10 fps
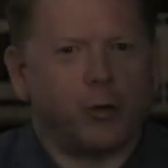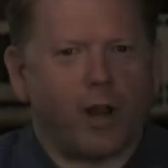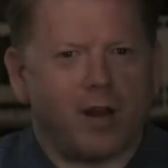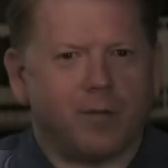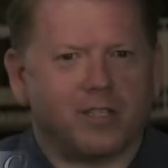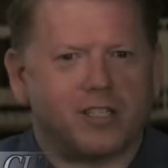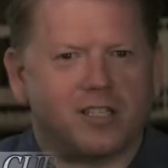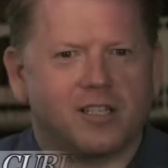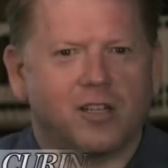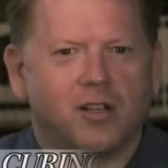
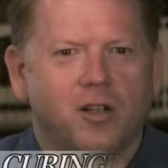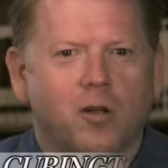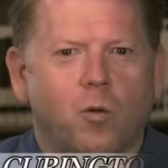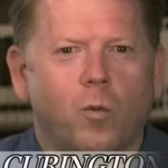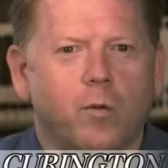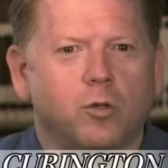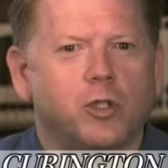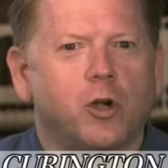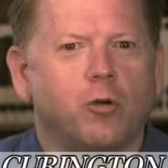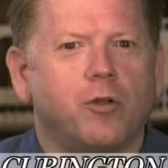Unanimous, we will
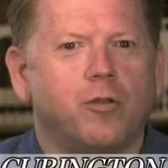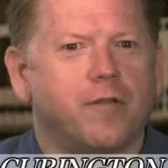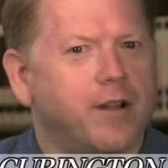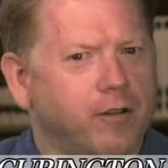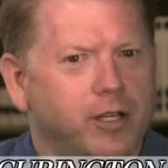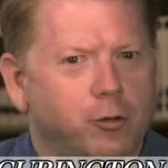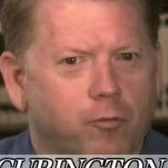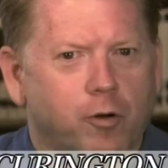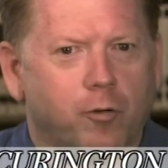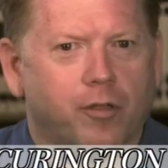show you the very
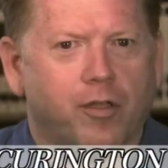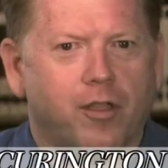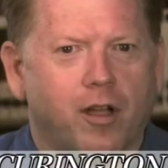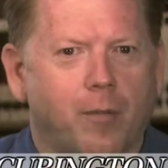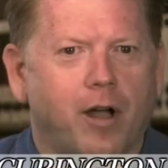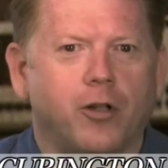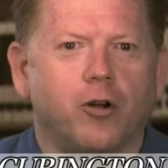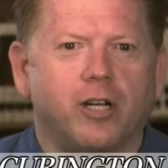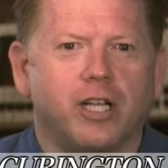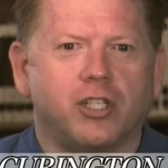truth about
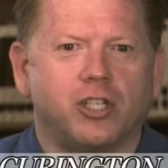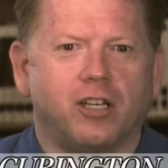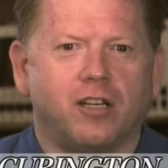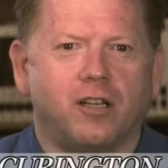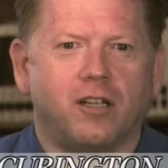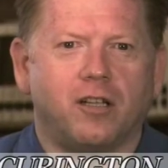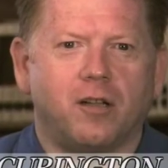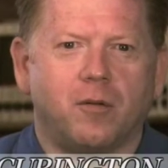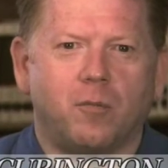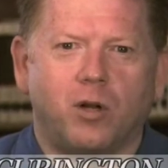your addiction,
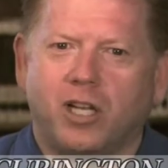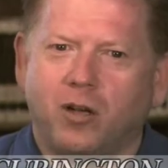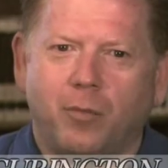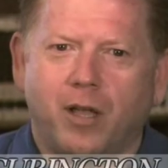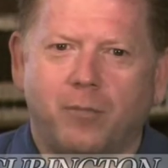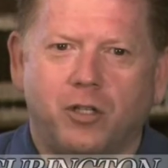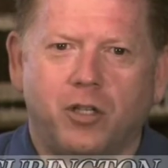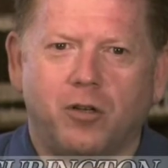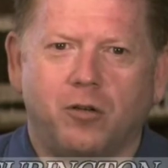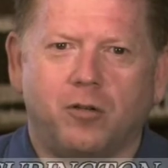but it'll be up to
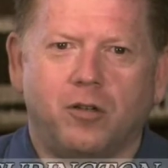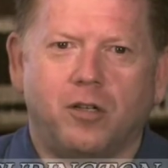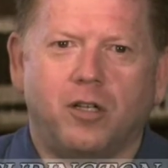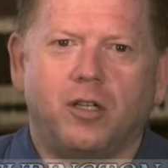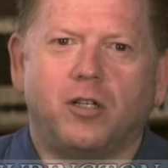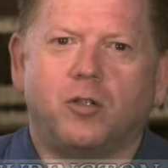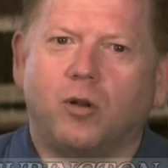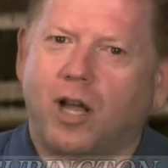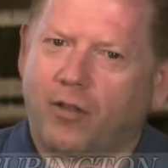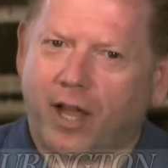you
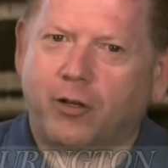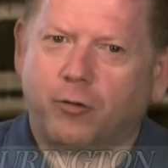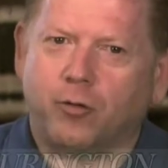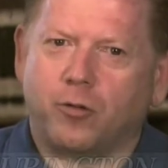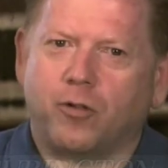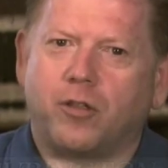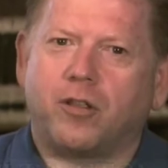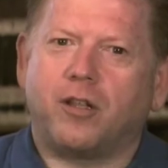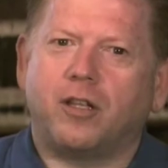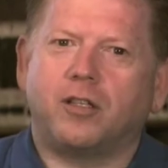to allow that truth
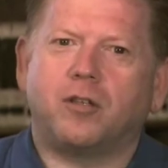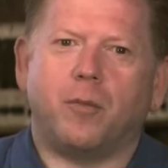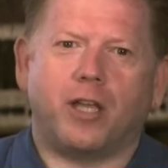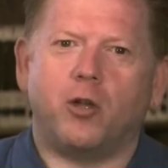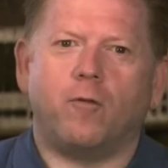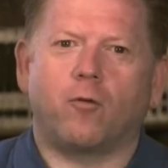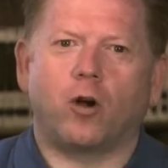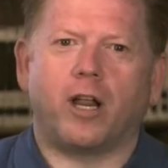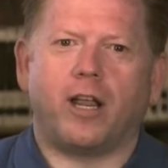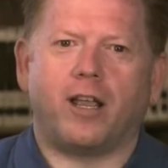to make you
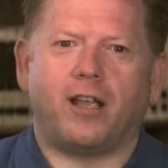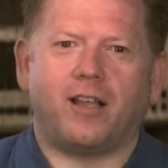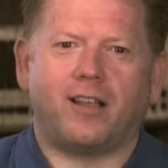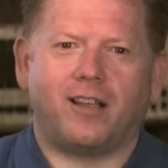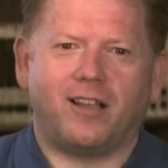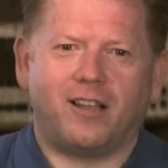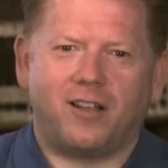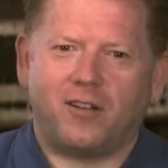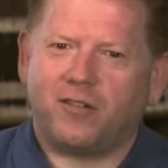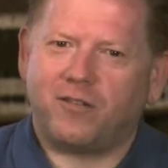free.
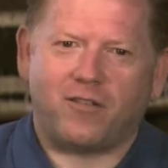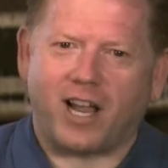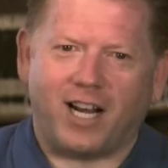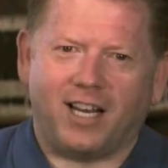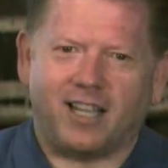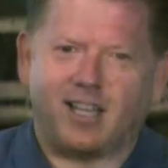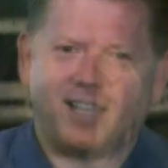Finally.